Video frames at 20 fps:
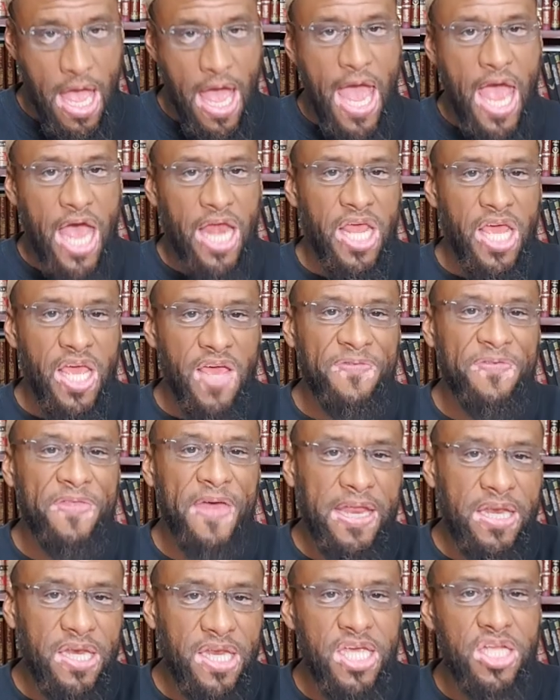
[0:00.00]
And if
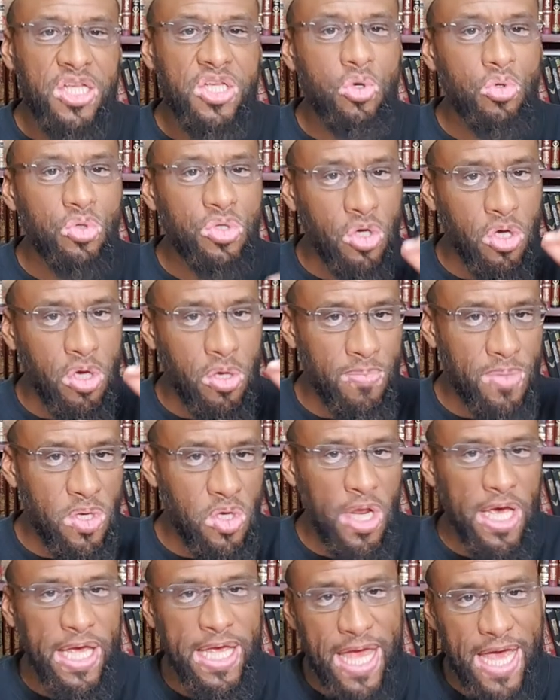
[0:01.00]
they need to, to
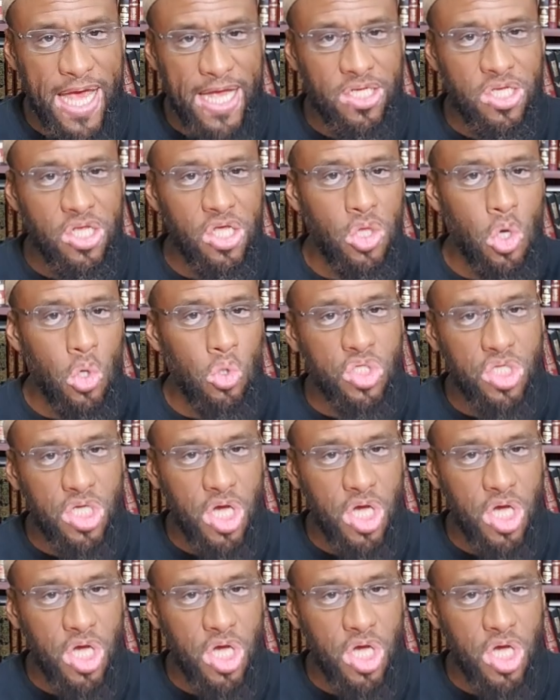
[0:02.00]
communicate to those